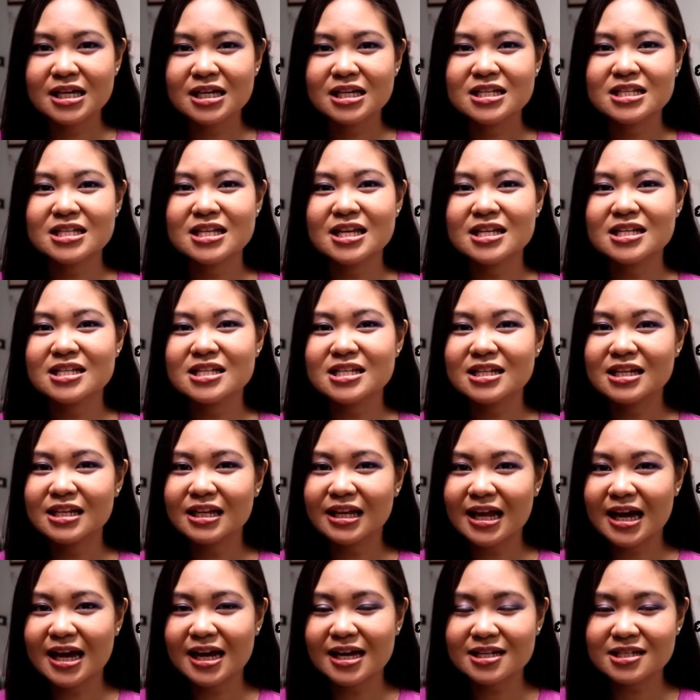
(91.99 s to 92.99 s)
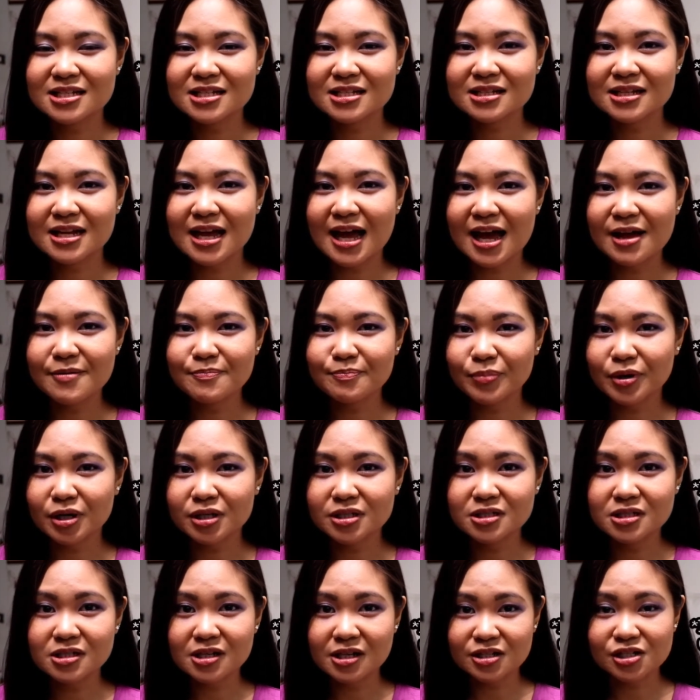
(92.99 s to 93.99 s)
since the last
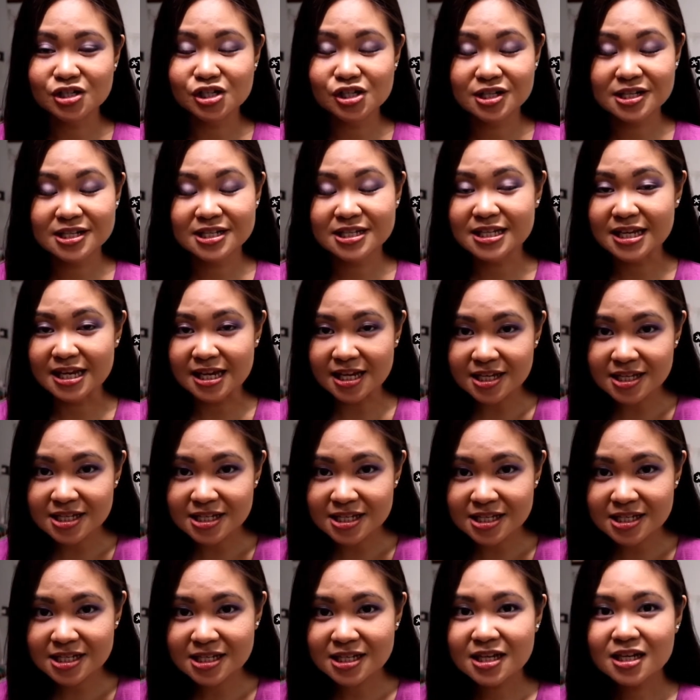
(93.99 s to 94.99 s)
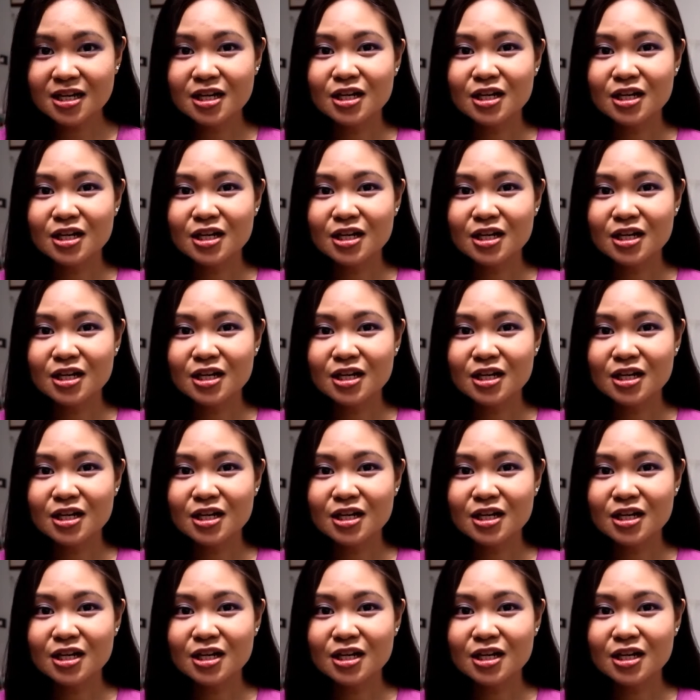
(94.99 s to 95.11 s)
Ipod Touch 6.